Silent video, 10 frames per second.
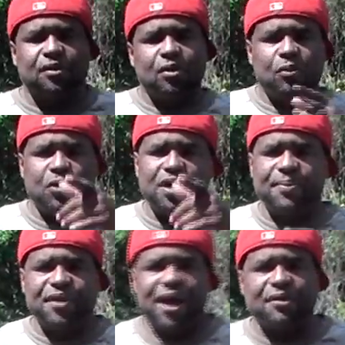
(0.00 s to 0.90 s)
What up,
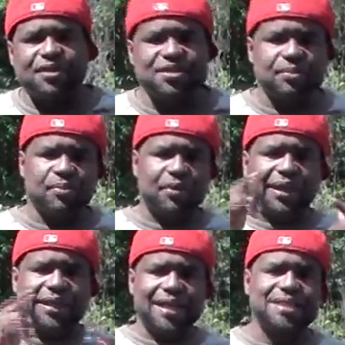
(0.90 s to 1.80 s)
y'all? It's your boy
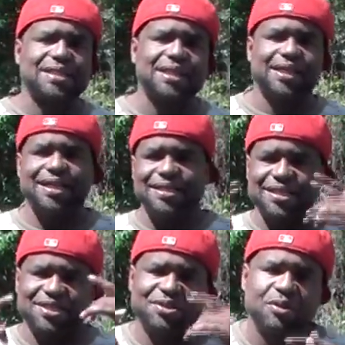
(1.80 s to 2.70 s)
Les. Addition
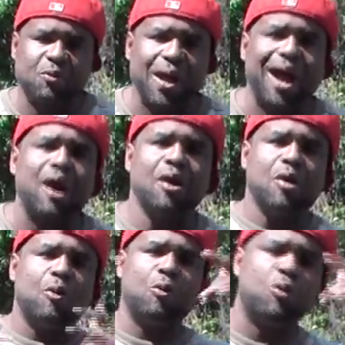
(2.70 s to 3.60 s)
to the Wild.
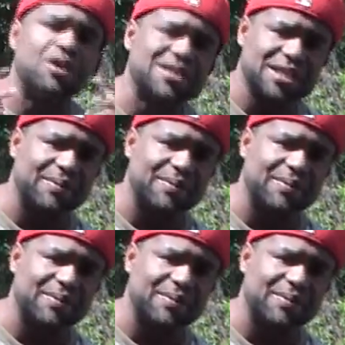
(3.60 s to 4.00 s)
What's up,